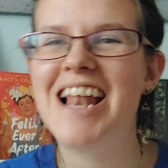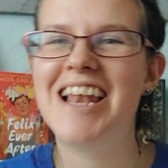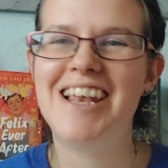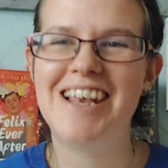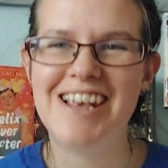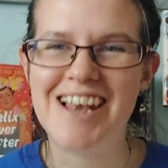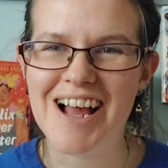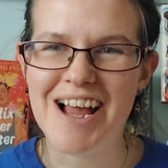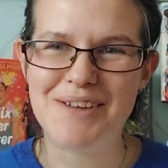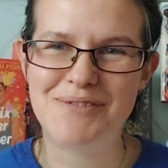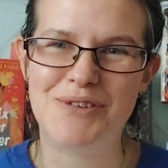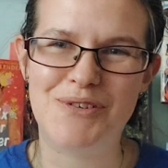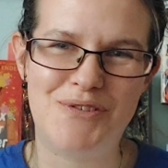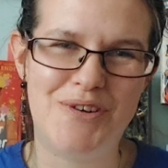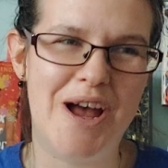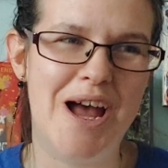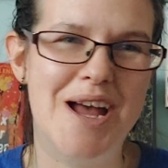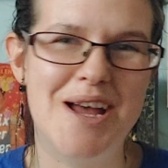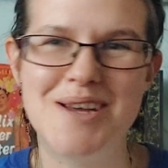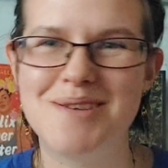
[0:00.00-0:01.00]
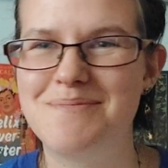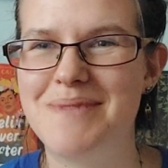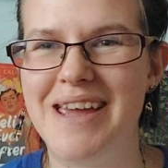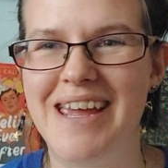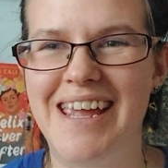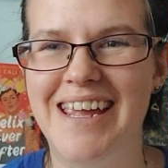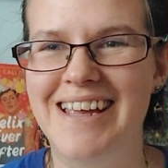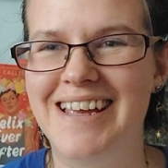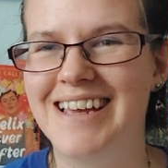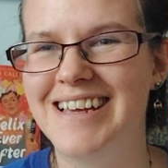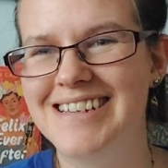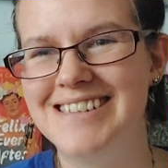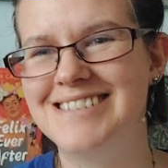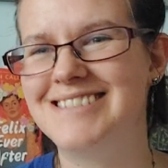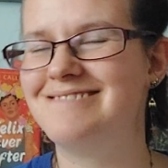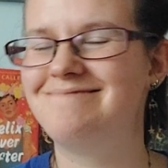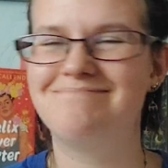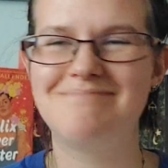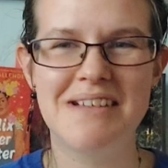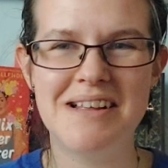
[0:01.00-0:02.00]

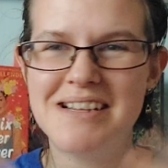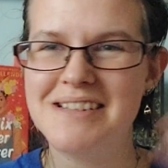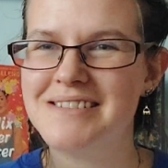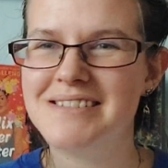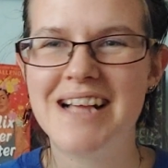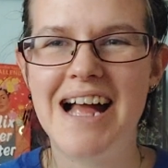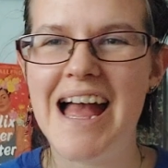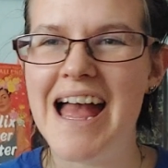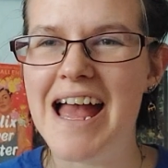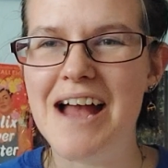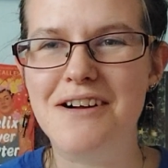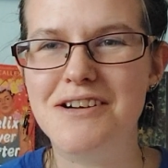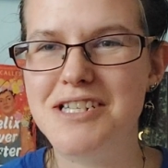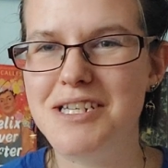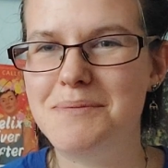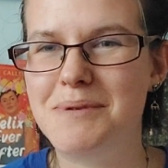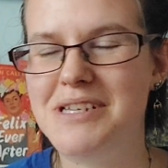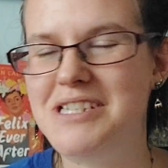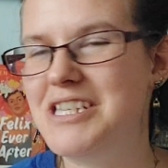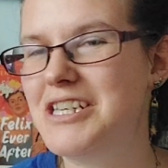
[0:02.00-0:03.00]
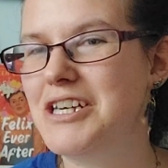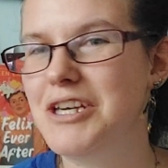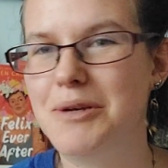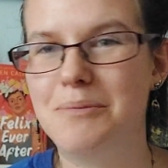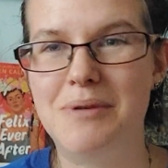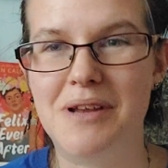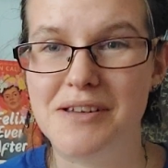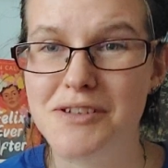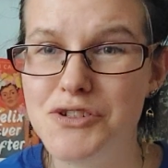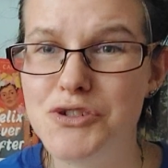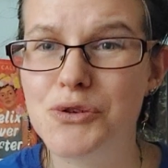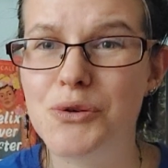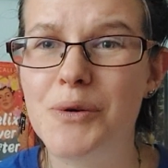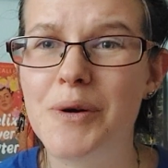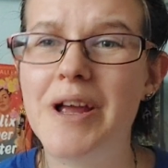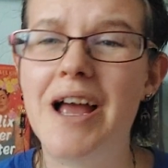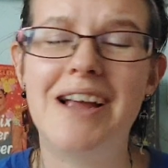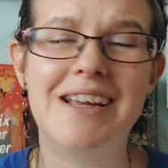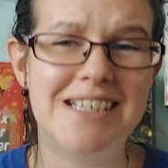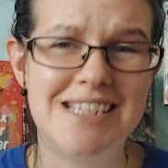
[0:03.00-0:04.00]
life-affirming LGBTQ plus
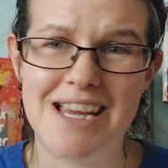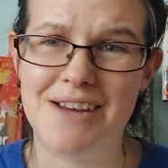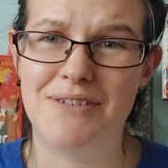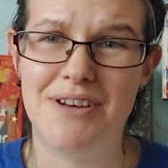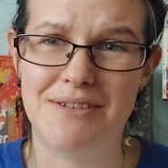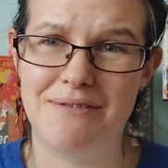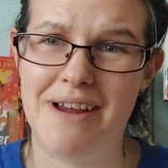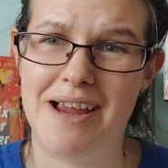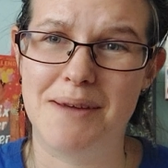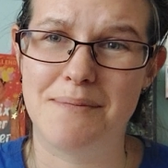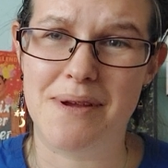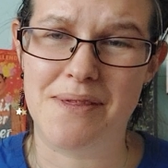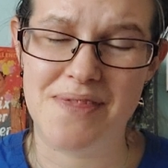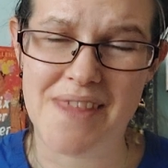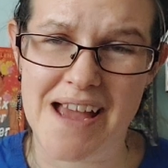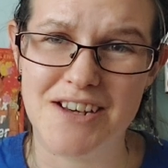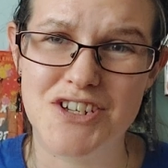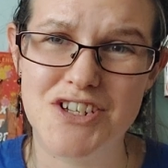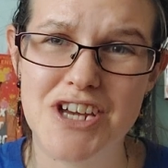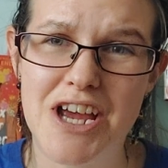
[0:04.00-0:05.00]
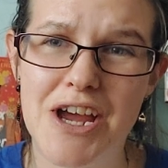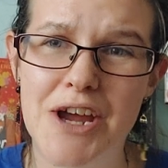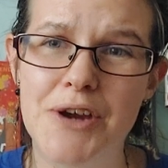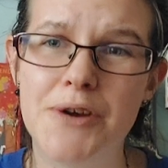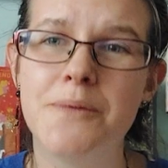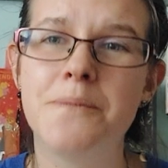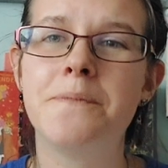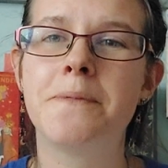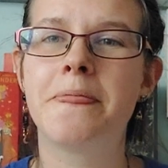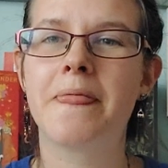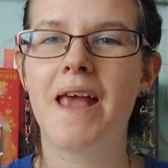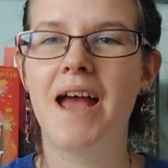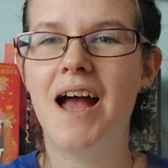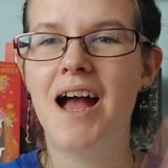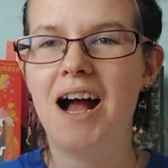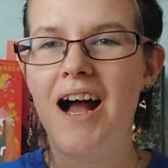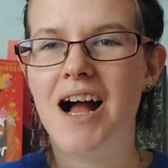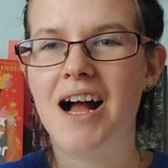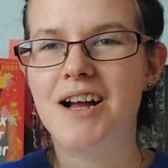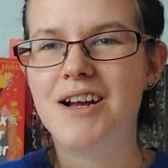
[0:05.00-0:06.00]
joy, I definitely recommend that show.
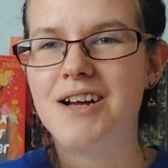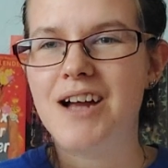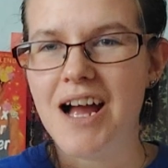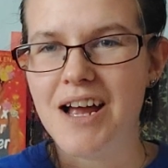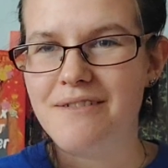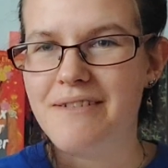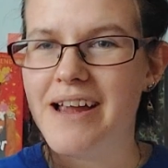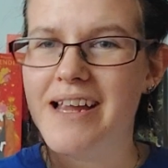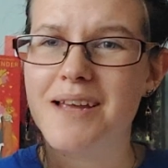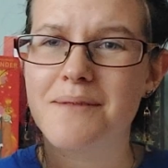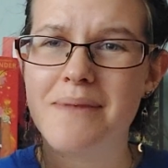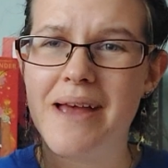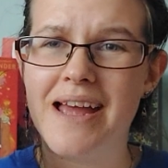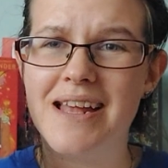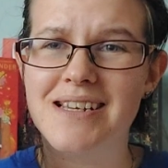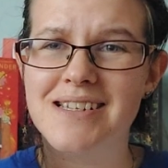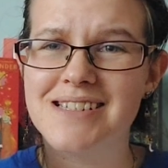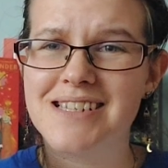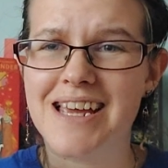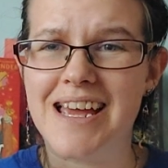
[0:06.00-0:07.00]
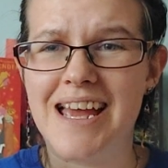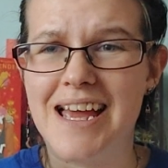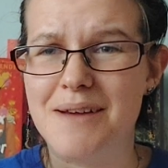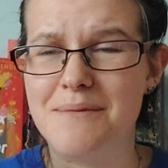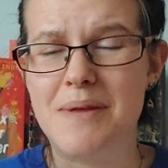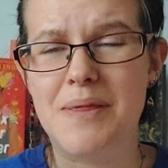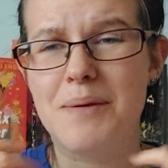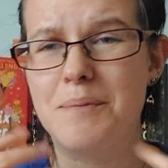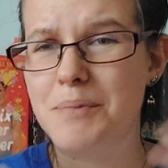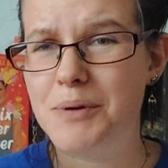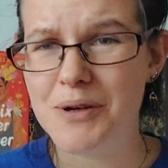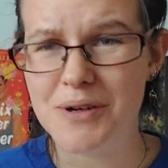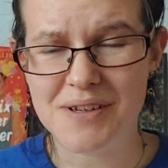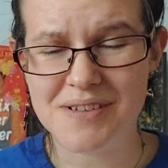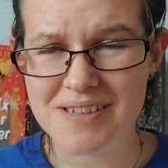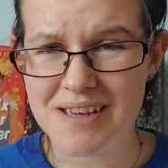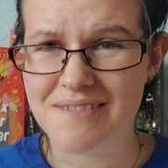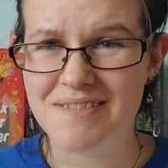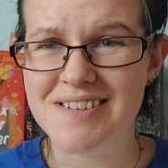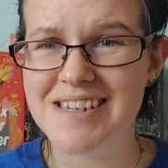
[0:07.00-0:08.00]
I recommend the
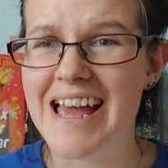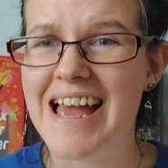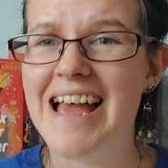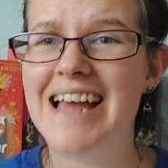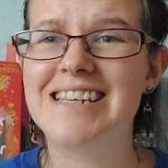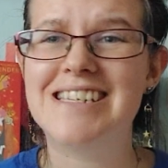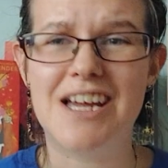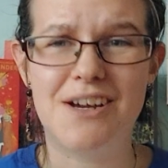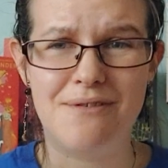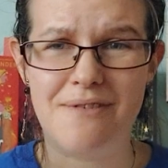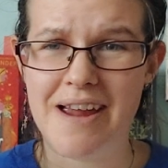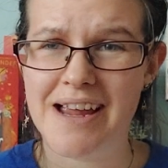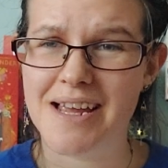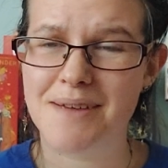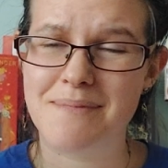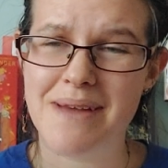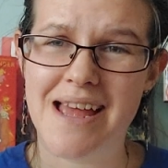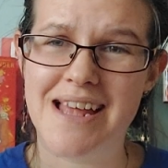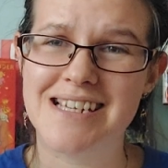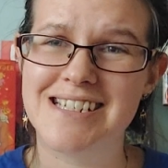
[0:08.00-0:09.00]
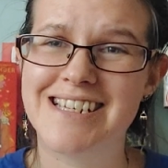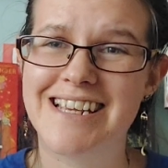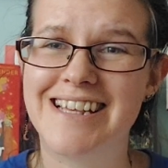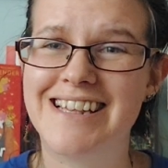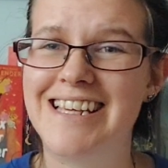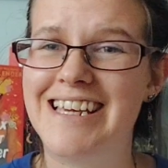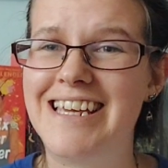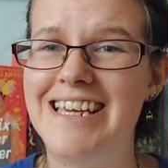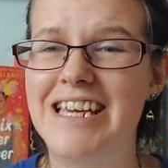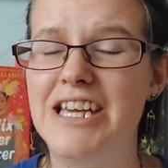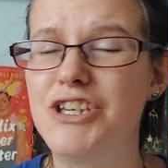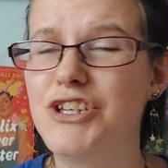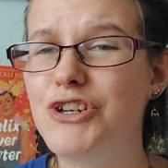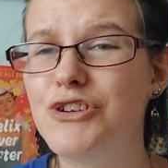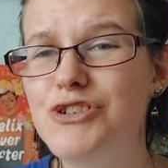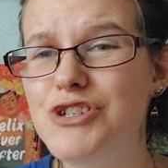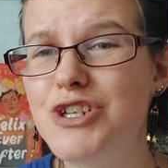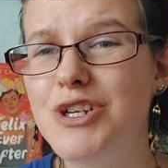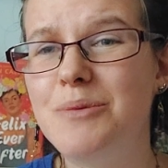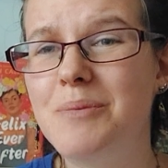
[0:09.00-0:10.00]
books I've said. I recommend the
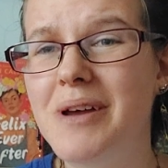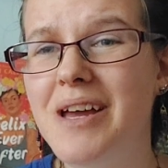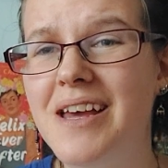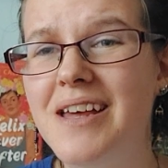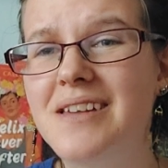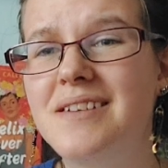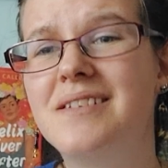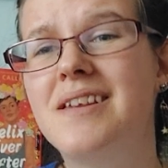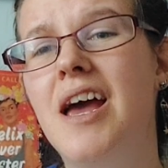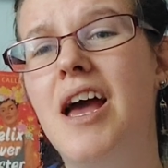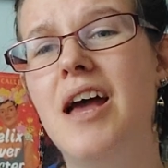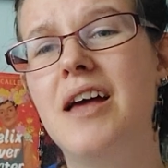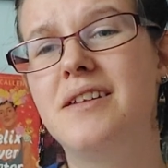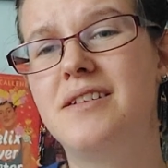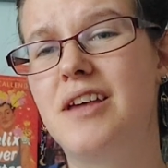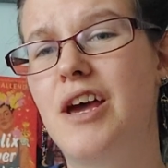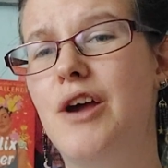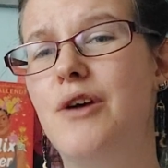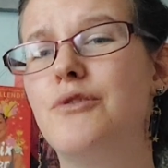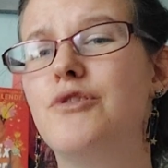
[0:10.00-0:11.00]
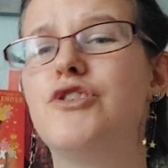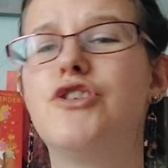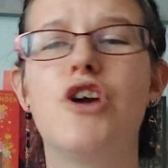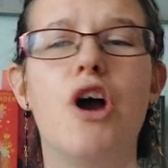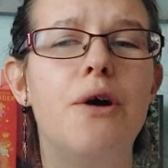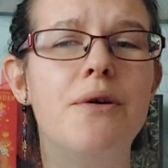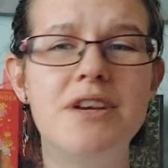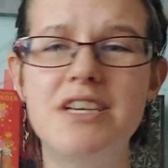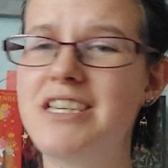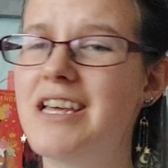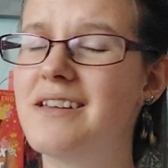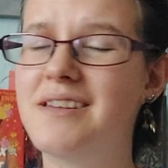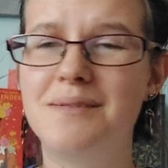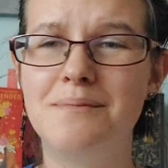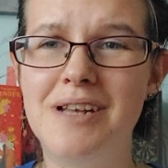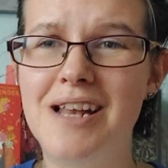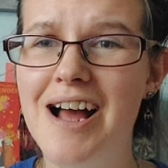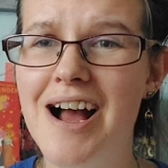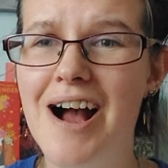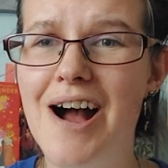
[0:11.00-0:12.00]
YouTubers. So go and share some
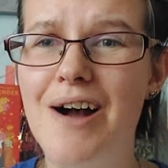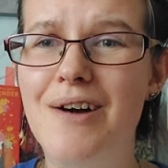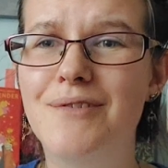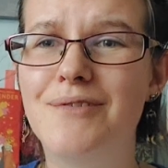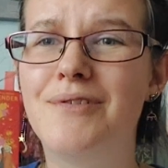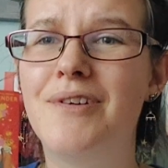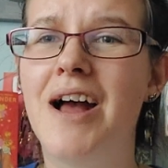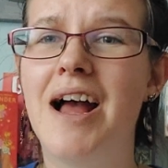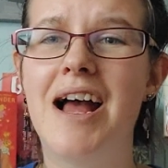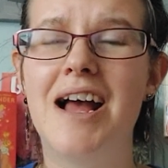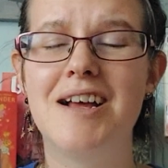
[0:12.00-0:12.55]
love.